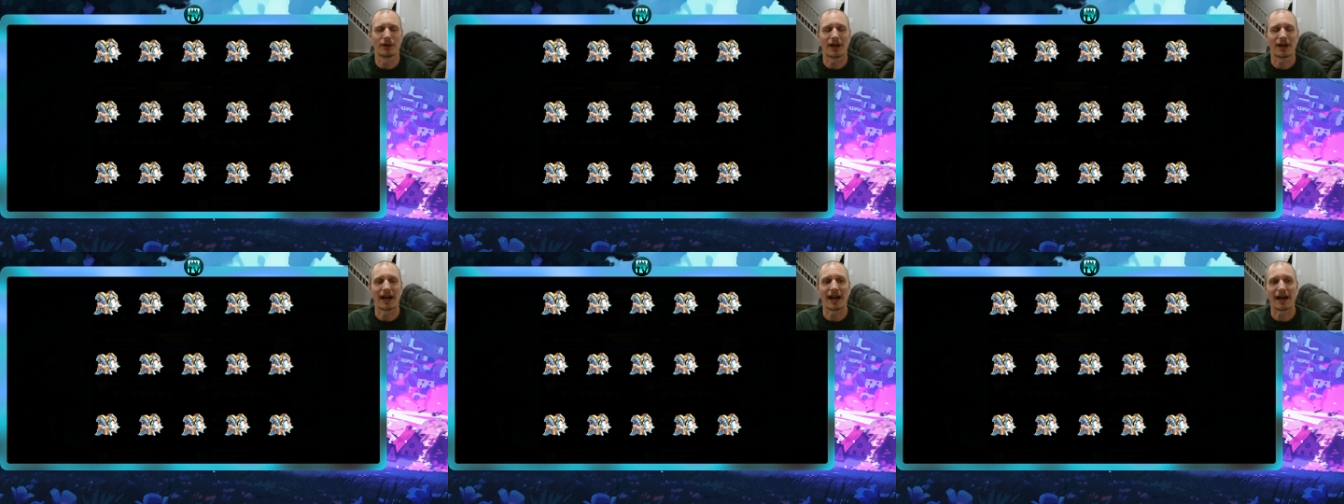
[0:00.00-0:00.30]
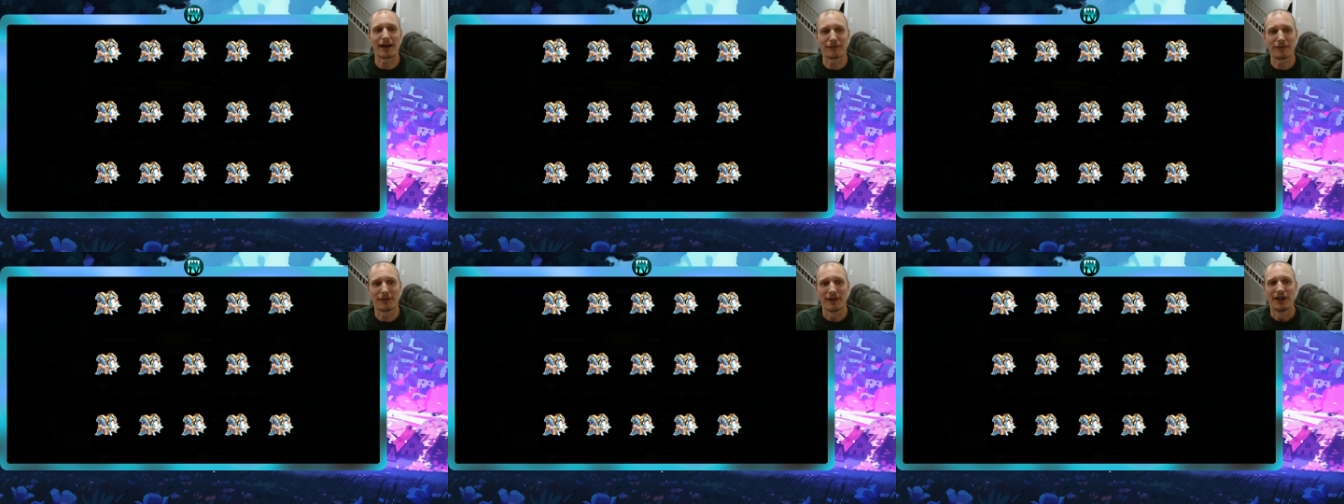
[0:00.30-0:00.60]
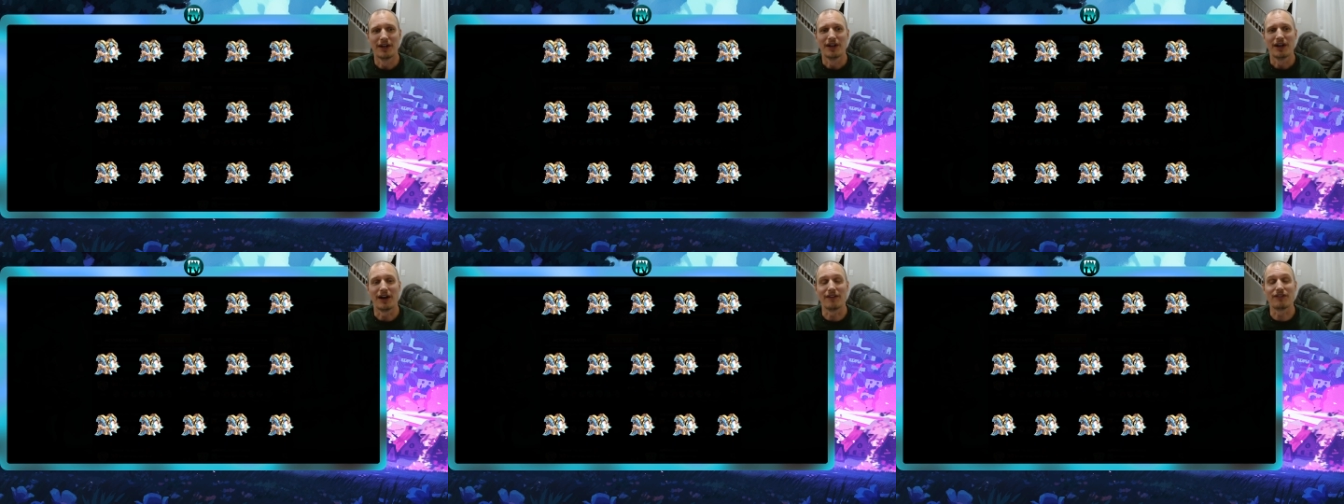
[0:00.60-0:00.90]
half
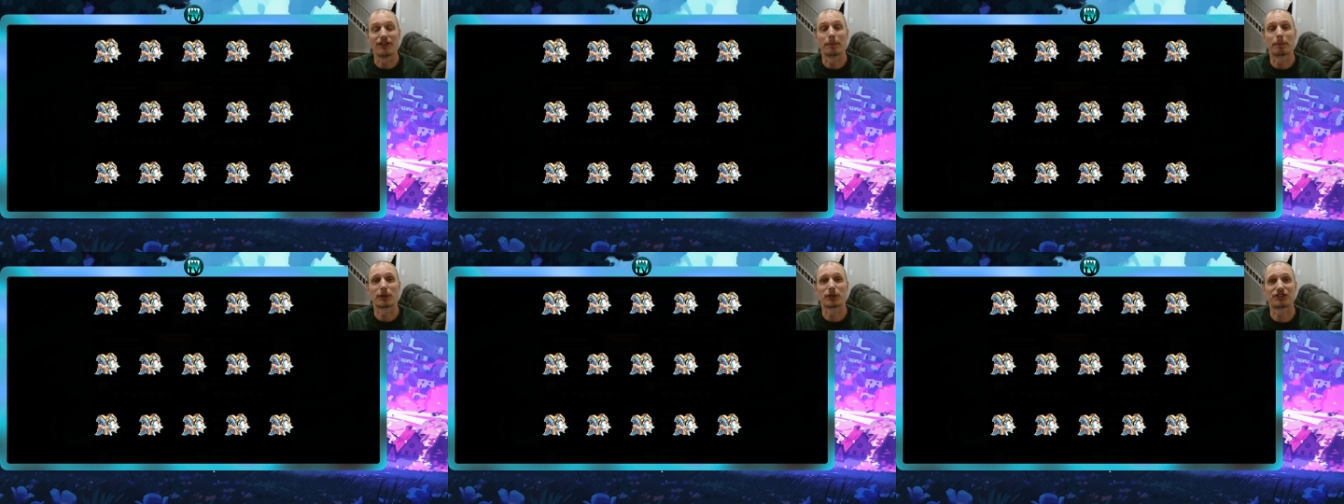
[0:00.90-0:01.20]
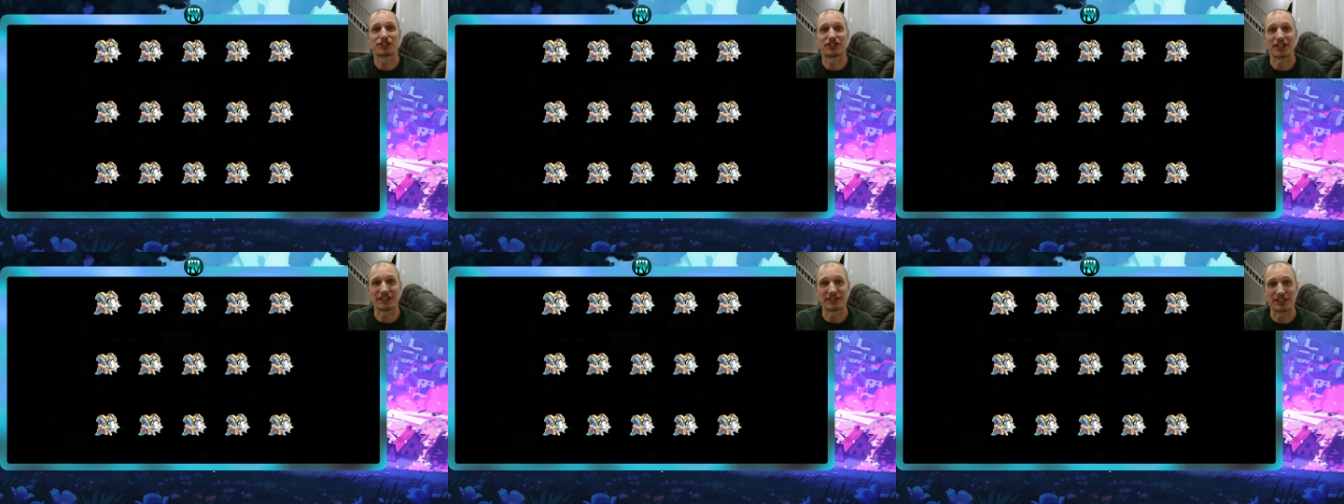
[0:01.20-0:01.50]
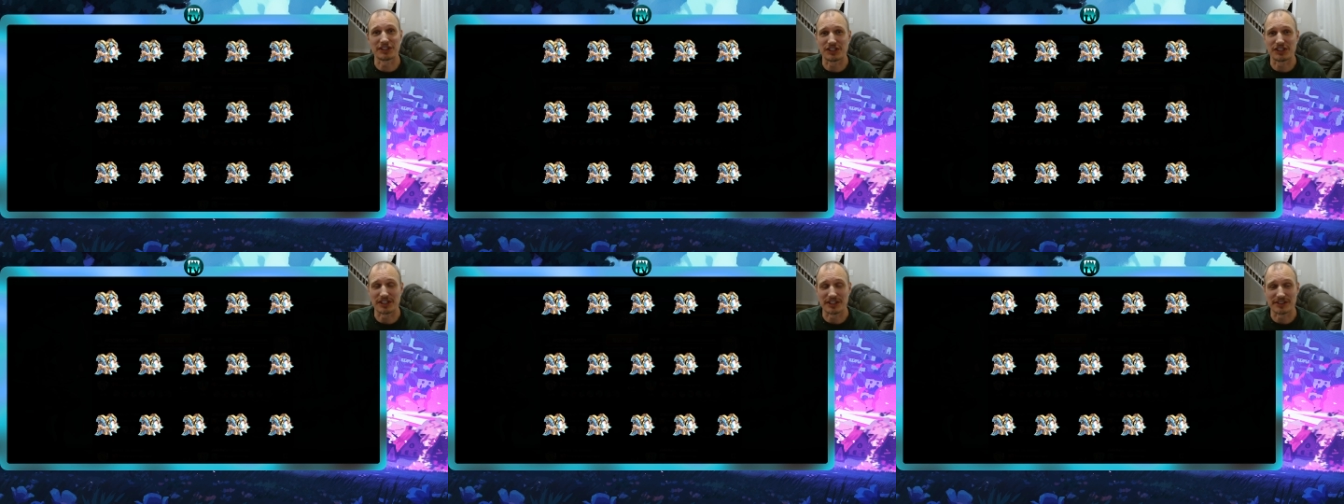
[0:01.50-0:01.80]
of the
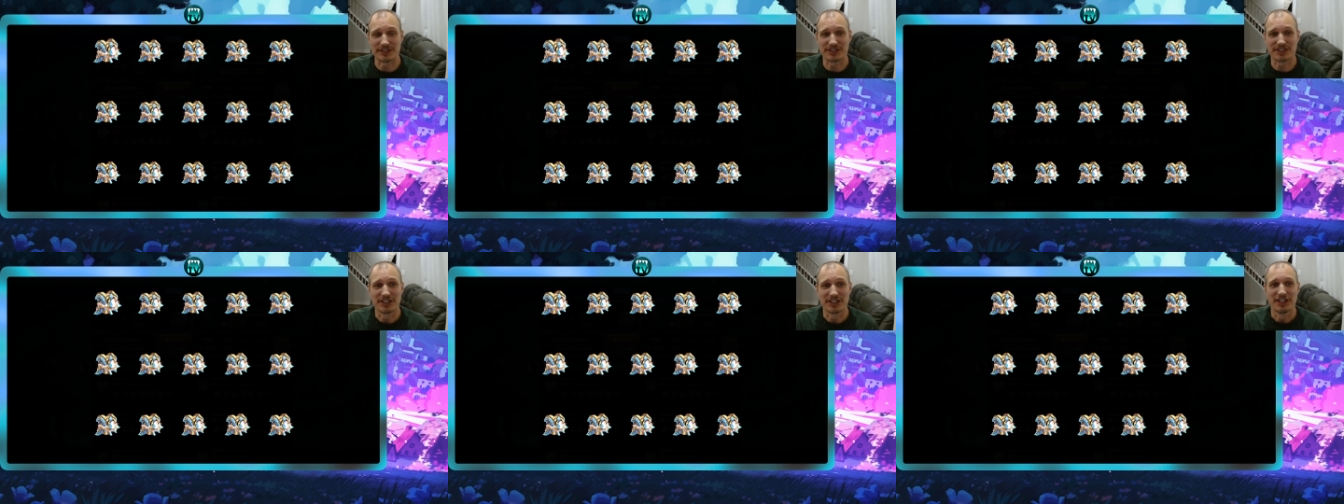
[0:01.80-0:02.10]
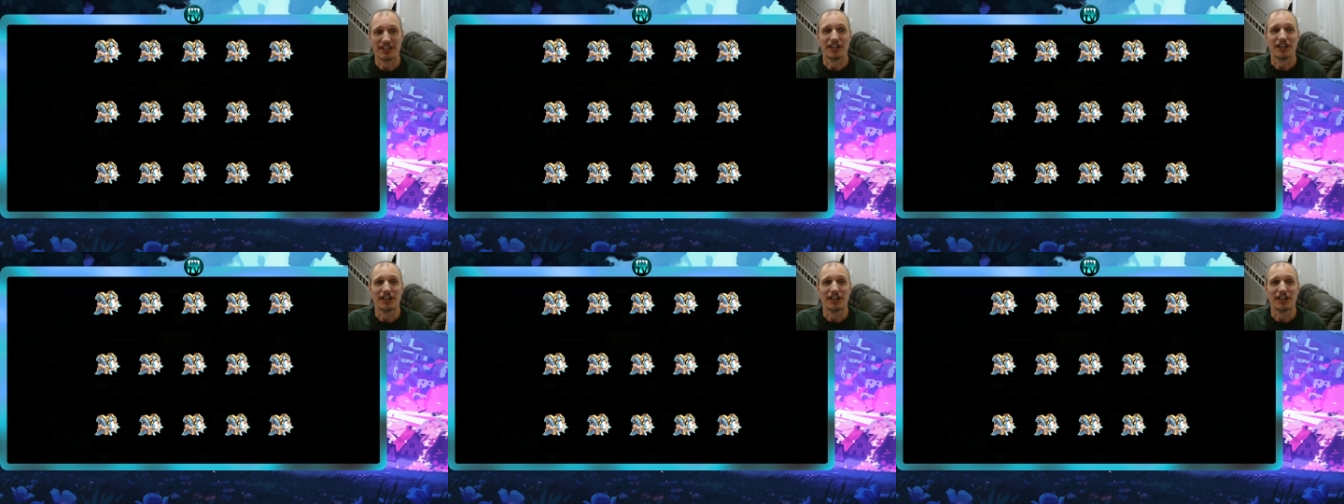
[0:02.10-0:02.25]
percentages